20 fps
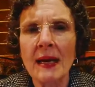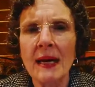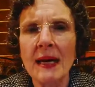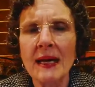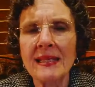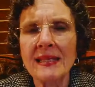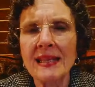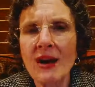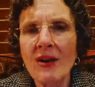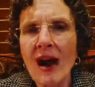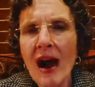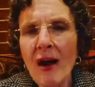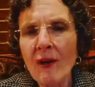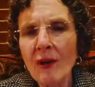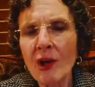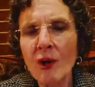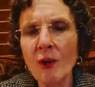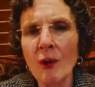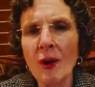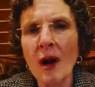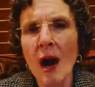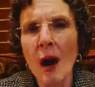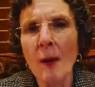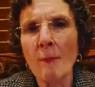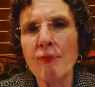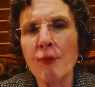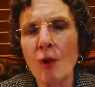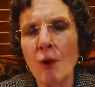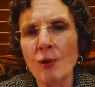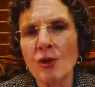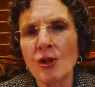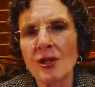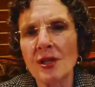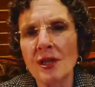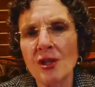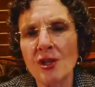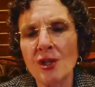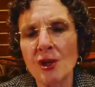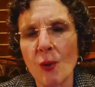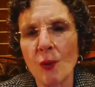Uh, Sarah, how do you approach
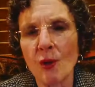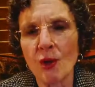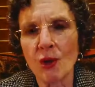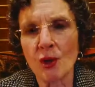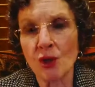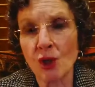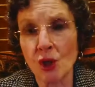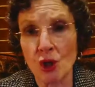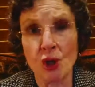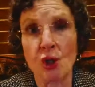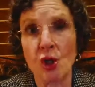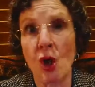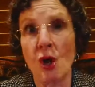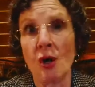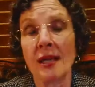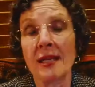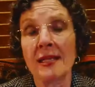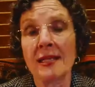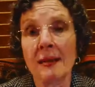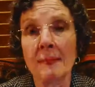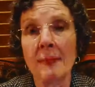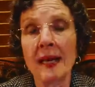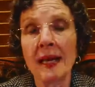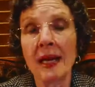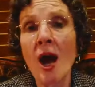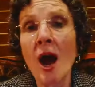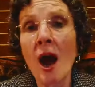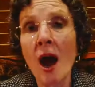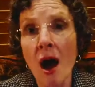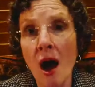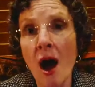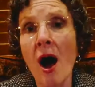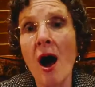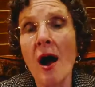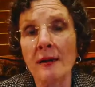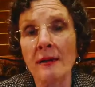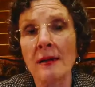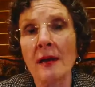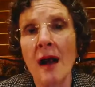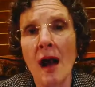this? You know, when you're just starting somebody
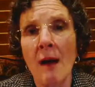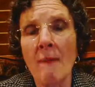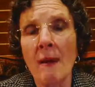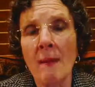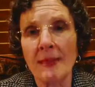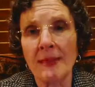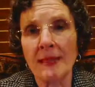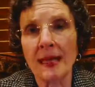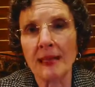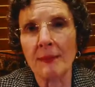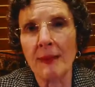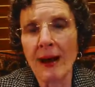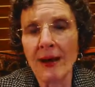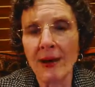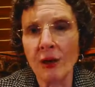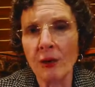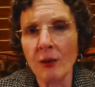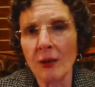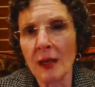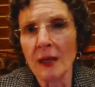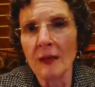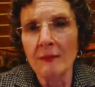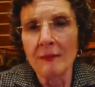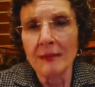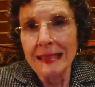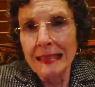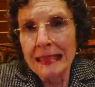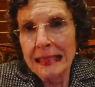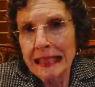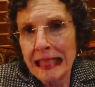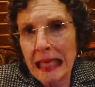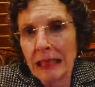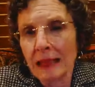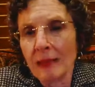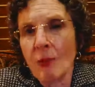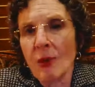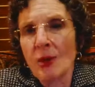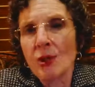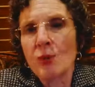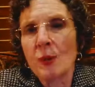on abemaciclib, how do you tell
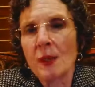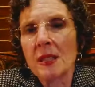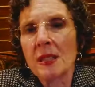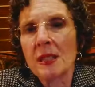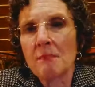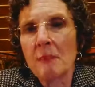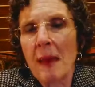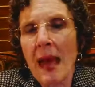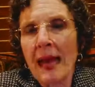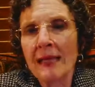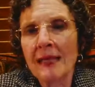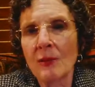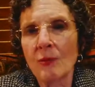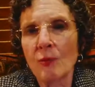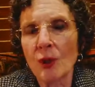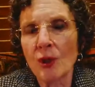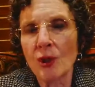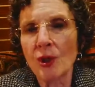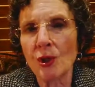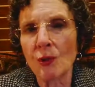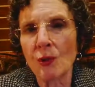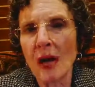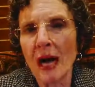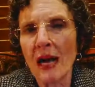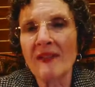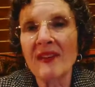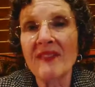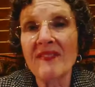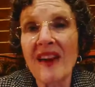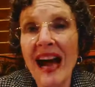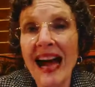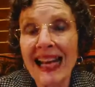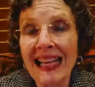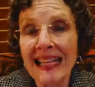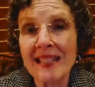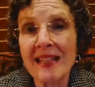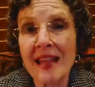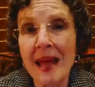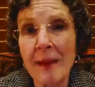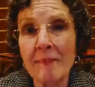them what to expect and what do you kind of
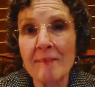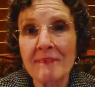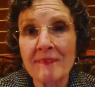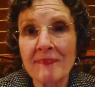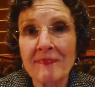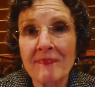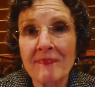advise them?